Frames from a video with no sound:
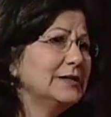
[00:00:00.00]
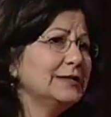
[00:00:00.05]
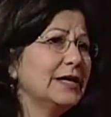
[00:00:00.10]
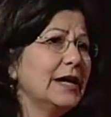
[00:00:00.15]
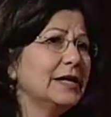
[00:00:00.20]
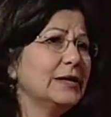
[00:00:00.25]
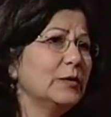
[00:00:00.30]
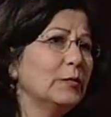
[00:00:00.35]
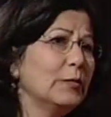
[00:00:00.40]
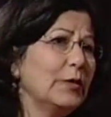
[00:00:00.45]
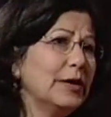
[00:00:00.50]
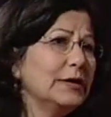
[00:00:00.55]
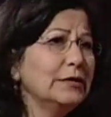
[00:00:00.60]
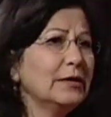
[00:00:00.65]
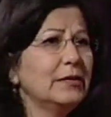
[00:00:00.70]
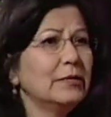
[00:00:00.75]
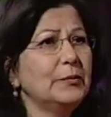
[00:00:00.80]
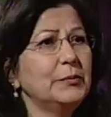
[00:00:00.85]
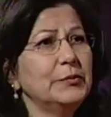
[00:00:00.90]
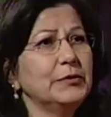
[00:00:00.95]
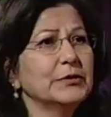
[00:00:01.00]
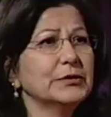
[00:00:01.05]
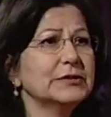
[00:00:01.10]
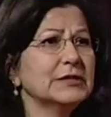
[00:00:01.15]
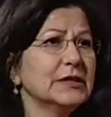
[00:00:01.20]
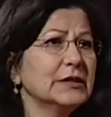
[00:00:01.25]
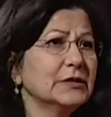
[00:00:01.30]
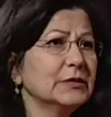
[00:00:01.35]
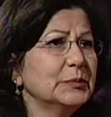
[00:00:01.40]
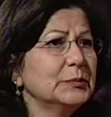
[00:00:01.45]
take away their books
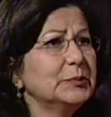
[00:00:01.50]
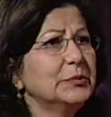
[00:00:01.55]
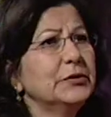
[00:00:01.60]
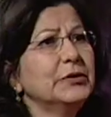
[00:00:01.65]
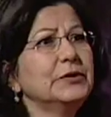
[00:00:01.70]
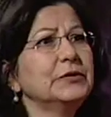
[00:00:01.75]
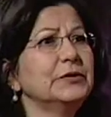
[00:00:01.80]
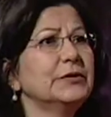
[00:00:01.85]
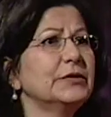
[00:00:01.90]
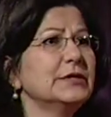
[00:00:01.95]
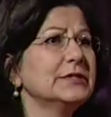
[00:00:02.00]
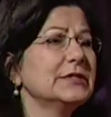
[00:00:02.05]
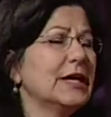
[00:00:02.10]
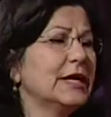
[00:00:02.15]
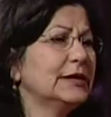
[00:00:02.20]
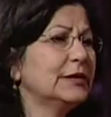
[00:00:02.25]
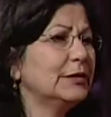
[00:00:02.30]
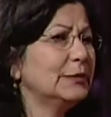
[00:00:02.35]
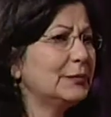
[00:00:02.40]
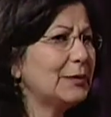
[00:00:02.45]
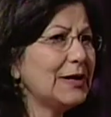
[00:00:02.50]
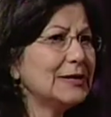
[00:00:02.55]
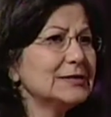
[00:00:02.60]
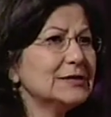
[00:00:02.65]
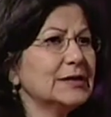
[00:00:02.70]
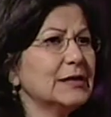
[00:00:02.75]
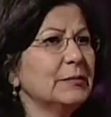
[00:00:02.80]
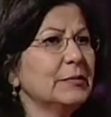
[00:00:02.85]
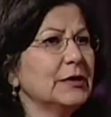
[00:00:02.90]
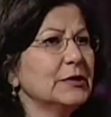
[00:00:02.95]
and computers and arrest
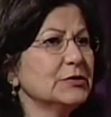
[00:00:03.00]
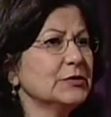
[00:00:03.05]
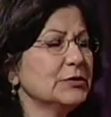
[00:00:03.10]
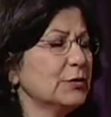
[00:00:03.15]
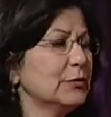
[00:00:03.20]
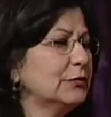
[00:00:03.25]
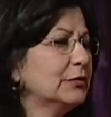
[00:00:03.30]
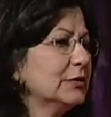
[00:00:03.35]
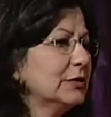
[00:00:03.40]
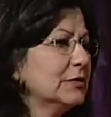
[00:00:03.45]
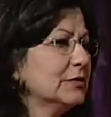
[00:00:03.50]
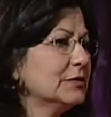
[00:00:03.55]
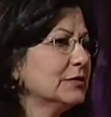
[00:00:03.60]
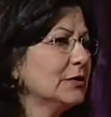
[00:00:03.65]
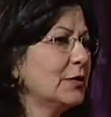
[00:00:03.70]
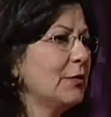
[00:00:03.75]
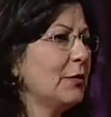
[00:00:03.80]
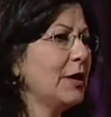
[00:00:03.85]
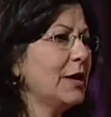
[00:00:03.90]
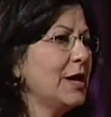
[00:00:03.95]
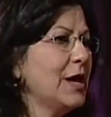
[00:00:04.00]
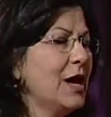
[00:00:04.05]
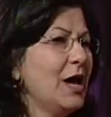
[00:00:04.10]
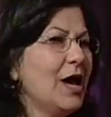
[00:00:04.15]
them and so forth and so on,